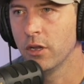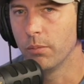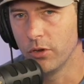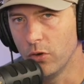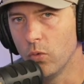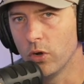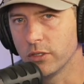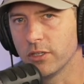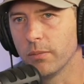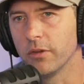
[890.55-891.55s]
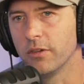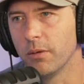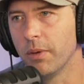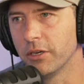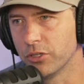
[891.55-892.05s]
but you want something to
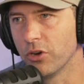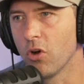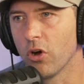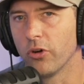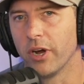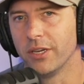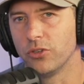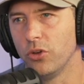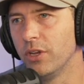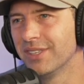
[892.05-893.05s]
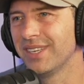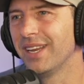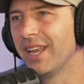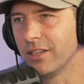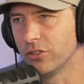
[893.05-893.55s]
measure your heart rate so you can stay in
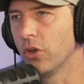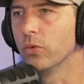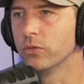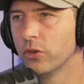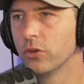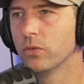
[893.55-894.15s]
that zone 2.